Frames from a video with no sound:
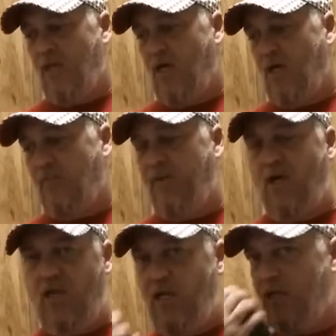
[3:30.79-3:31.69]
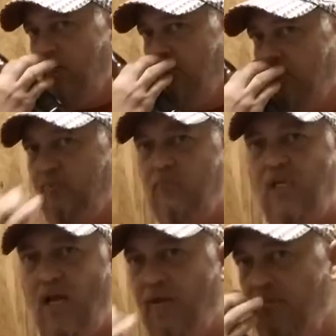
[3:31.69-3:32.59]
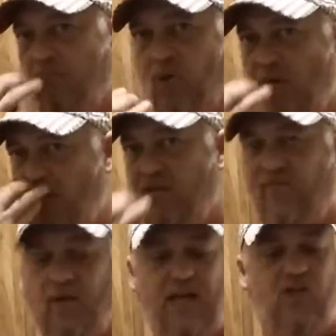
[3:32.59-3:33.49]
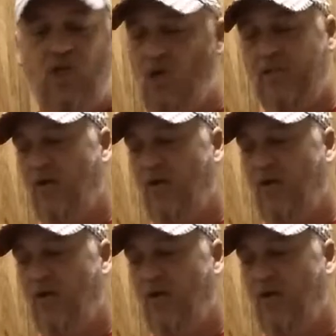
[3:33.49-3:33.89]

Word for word: uh, beer you can kind of breathe and feel it out your nose.